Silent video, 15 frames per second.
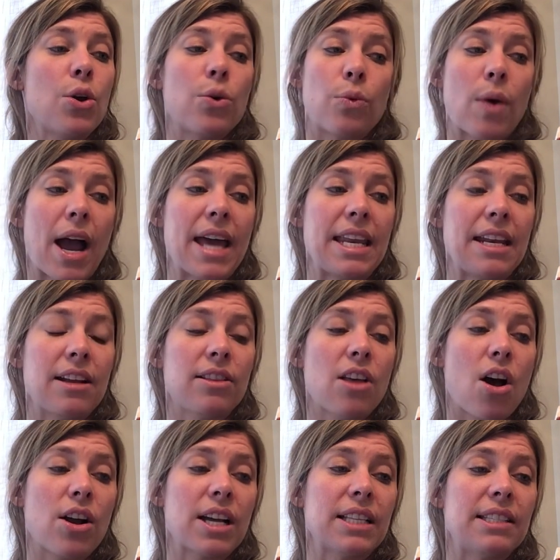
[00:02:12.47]
riding
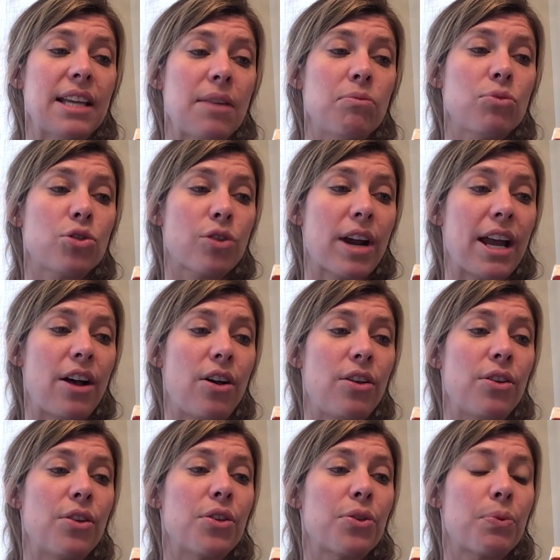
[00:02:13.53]
along a dim
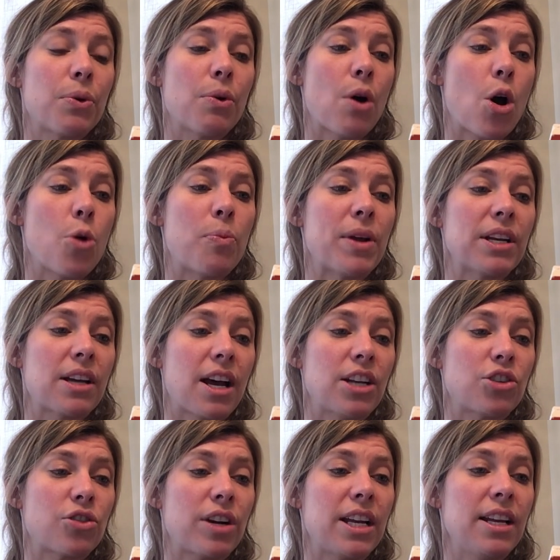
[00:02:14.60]
trail through open
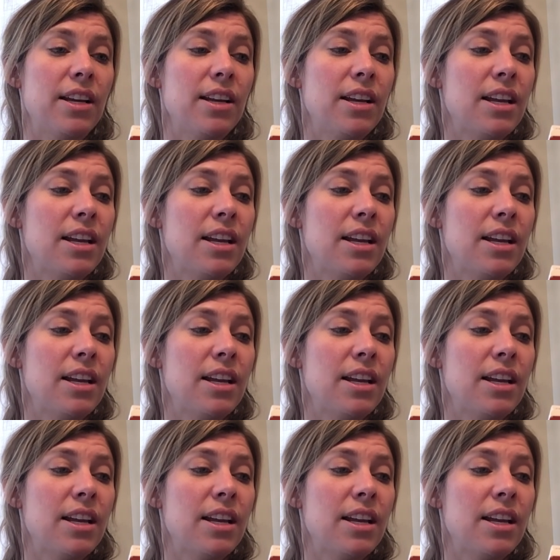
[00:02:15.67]
country.